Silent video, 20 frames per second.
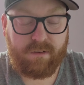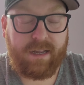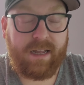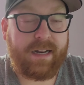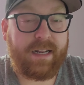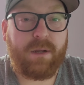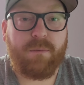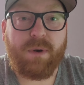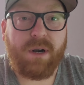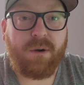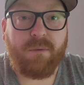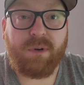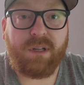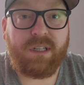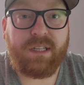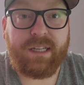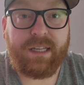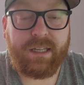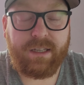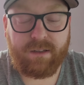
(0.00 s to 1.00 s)
anywhere
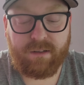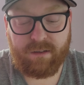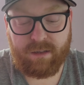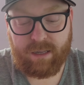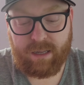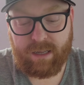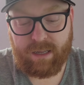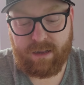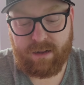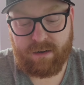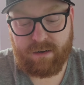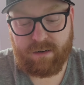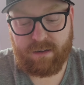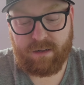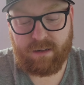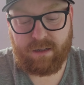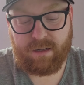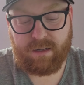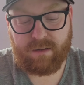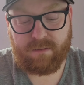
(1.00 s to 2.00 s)
really, and
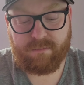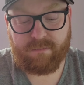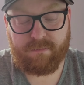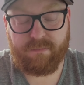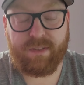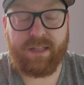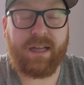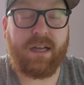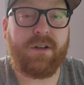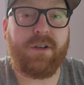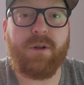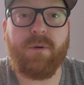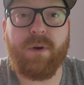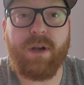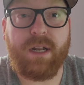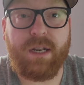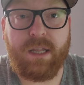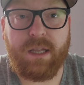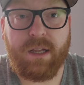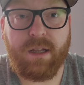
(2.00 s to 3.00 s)
they had no
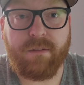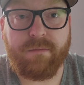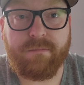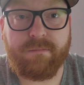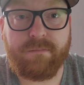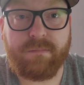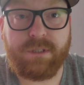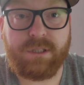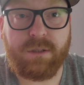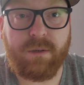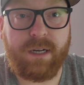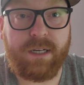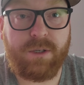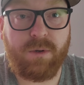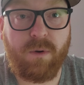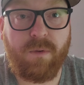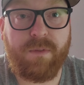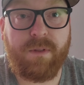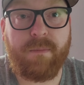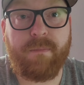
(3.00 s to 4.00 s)
idea. So I
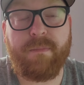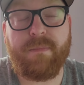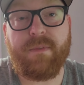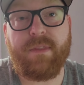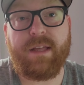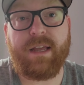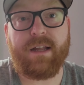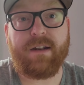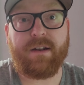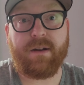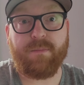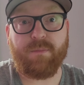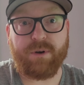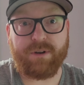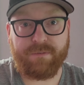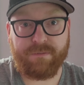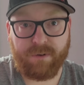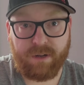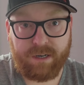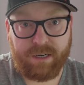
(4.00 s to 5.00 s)
told them, they ended up
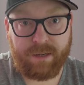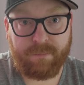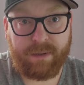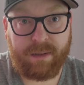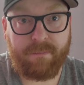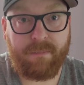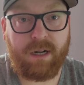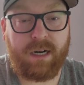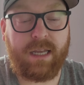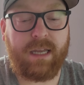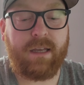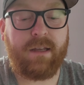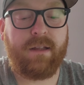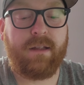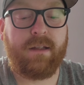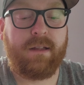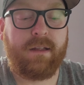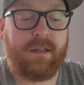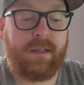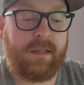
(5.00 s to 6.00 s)
refunding my money,
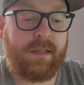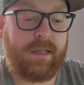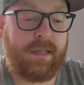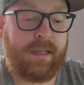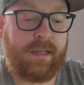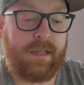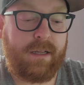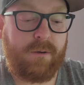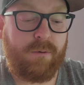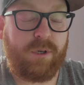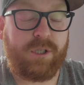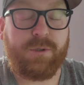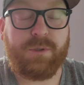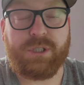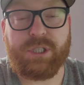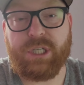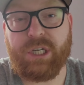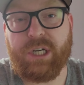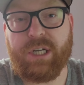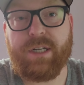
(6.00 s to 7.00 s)
which
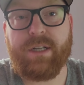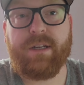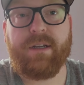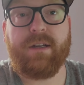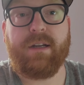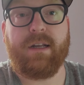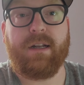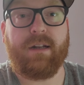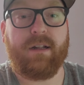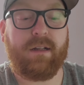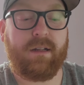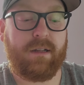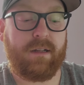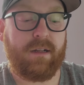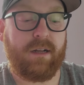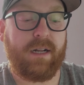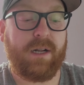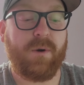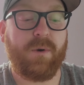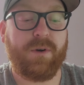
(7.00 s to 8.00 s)
was good, and
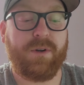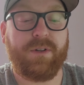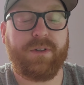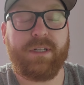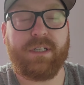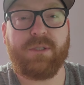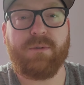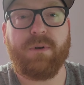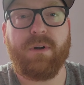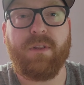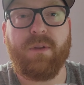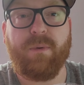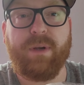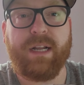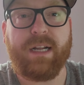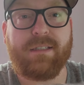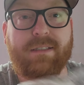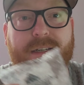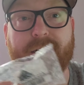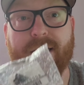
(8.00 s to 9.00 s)
I ordered this one on the
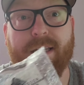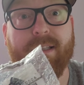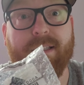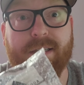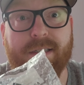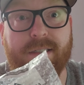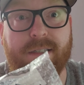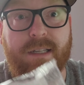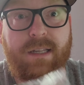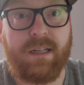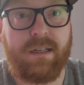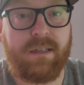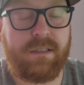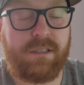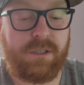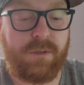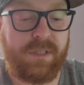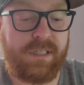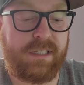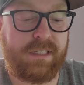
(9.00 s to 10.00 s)
way because I need this thing.
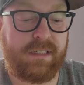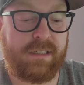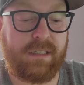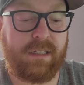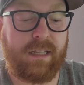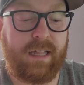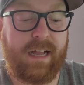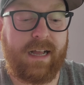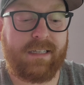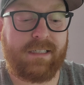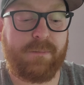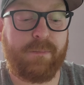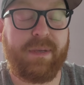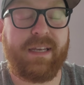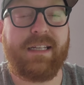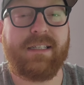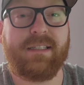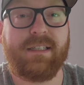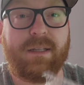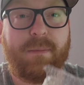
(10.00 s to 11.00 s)
So this is the last
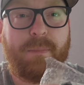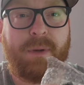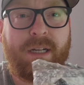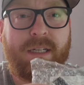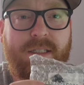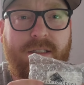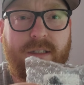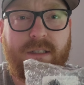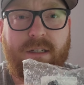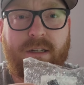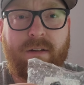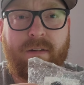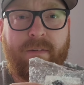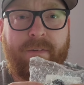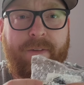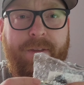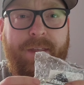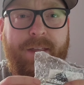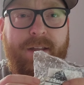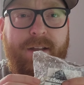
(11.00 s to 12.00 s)
piece of the puzzle
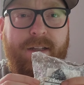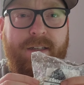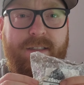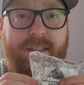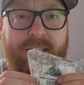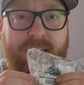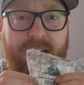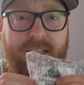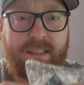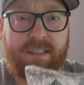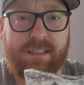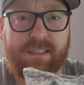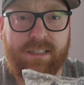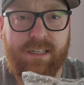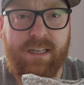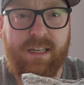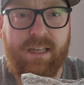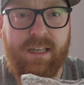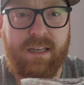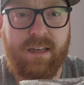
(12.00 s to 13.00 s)
to get the
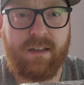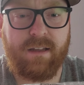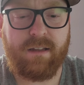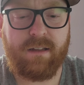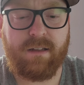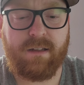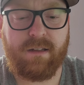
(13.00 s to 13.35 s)
Z,